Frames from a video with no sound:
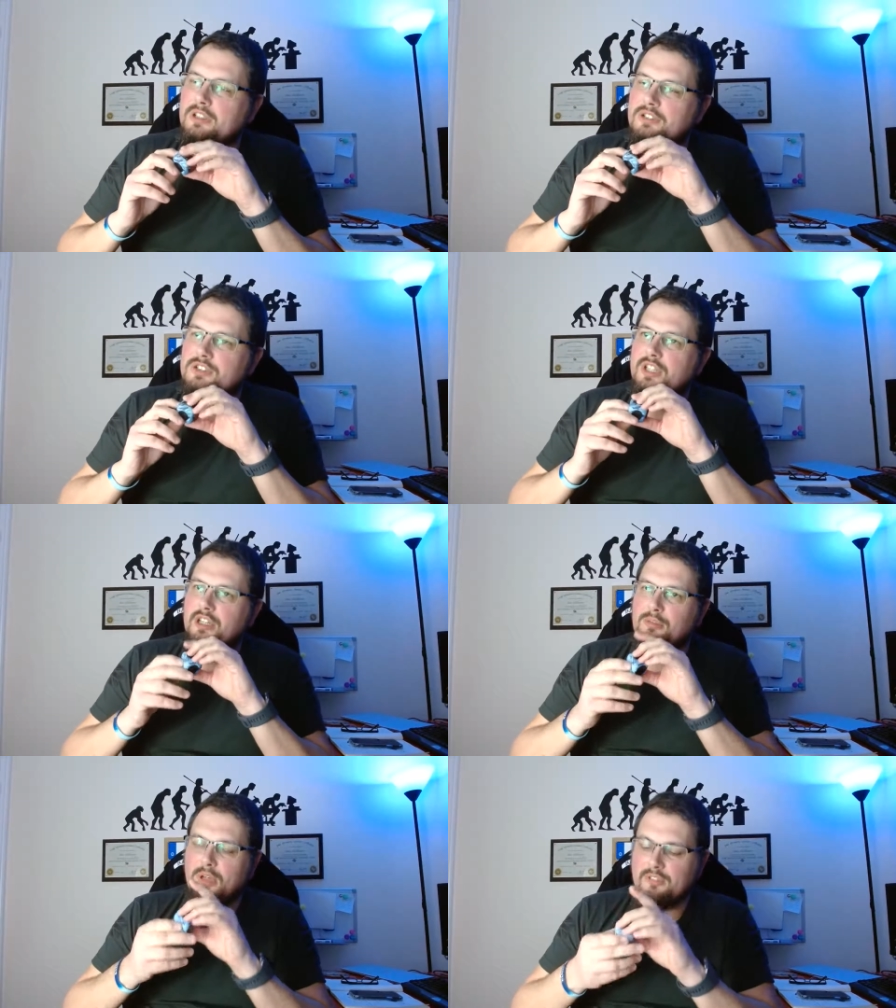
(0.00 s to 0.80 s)
she's
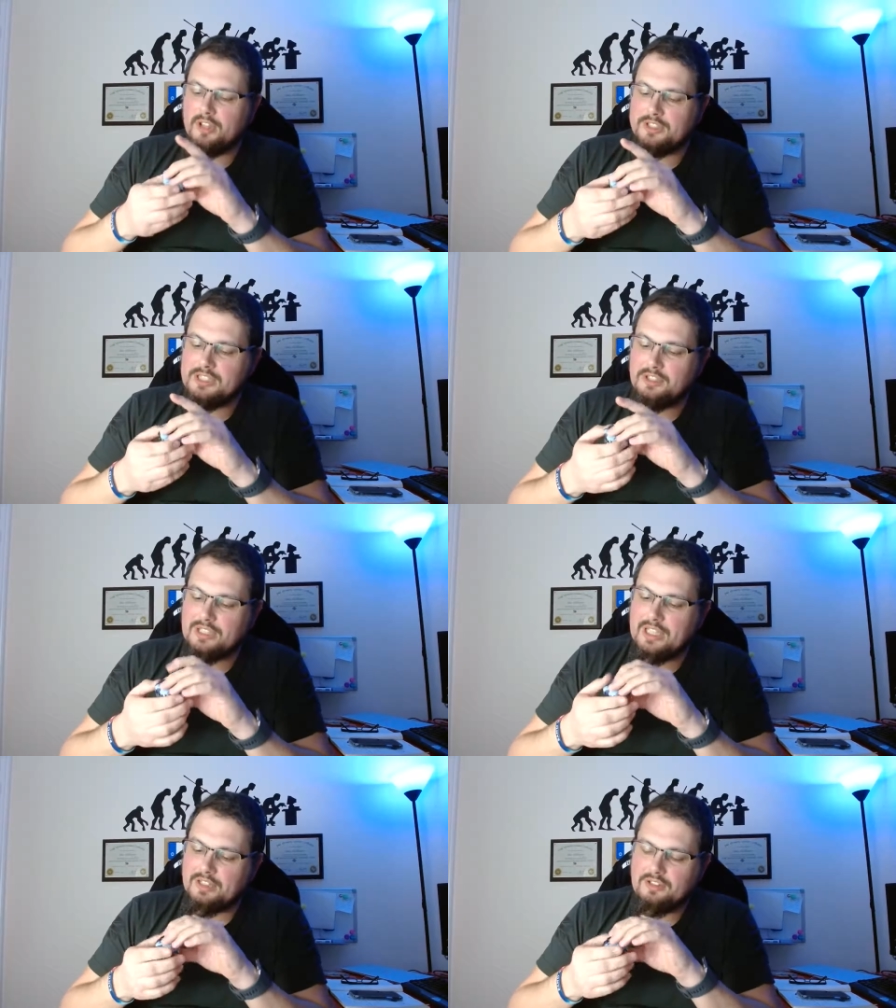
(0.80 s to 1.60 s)
taken my advice. He doesn't
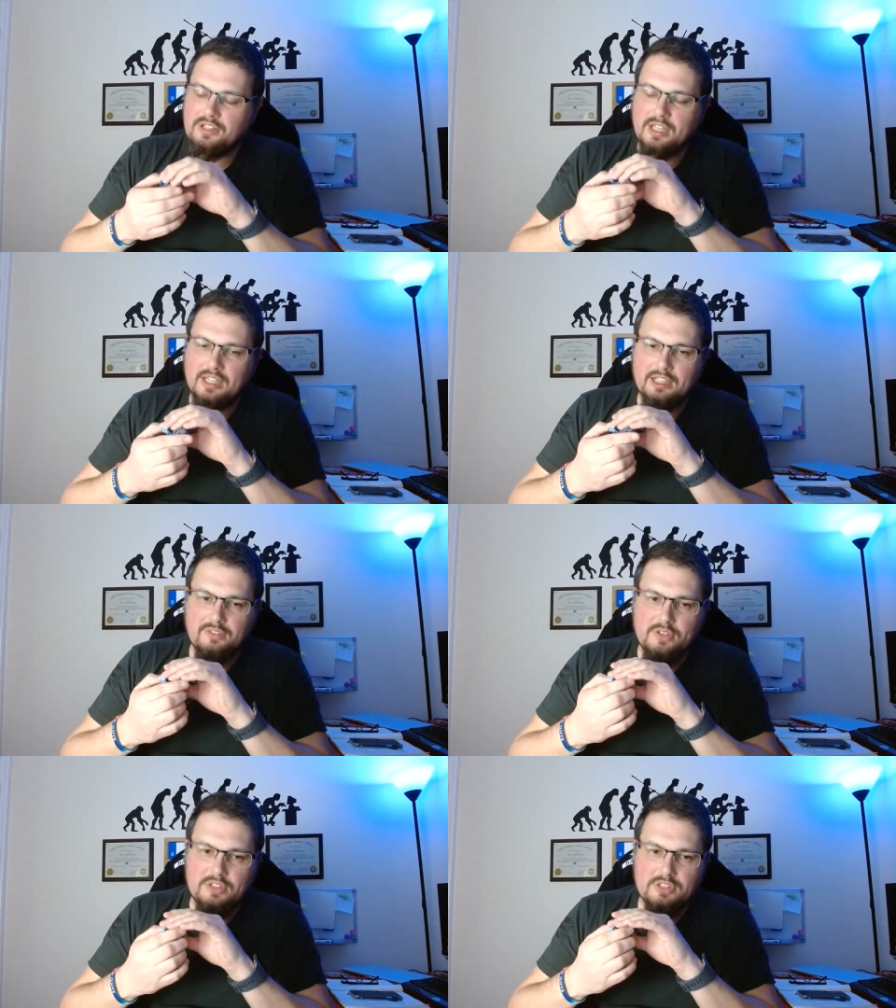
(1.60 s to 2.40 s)
get to take any of
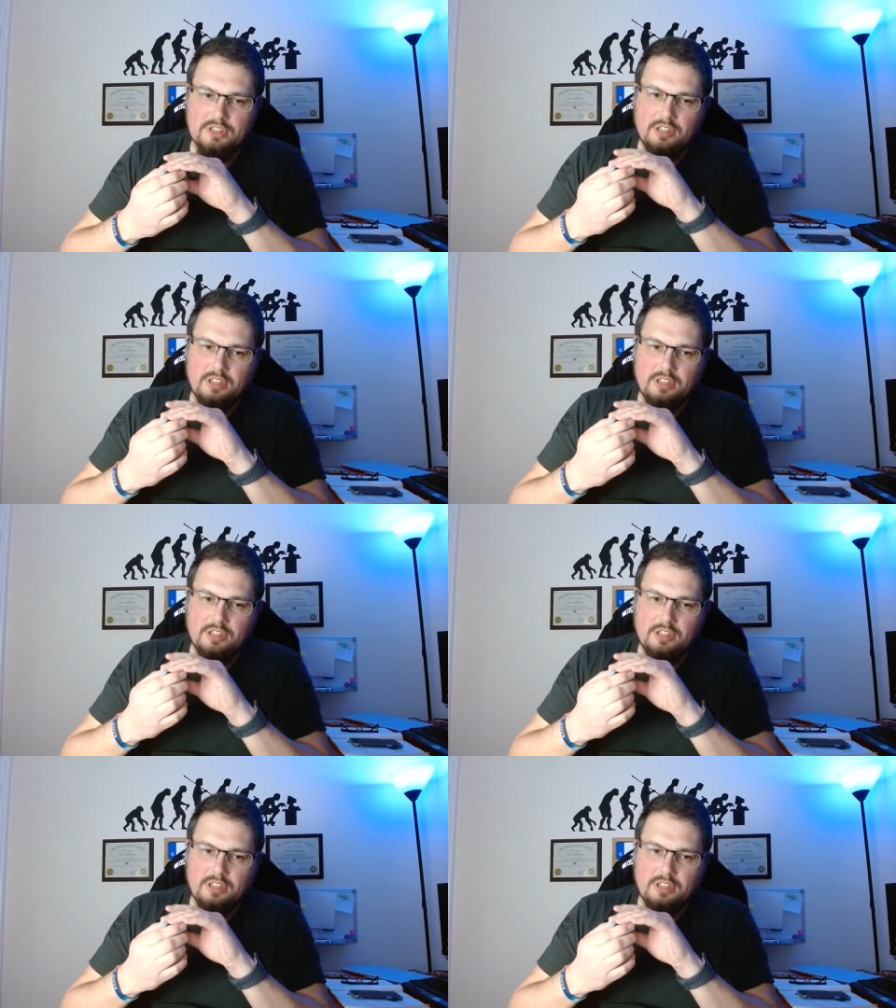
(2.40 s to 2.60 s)
his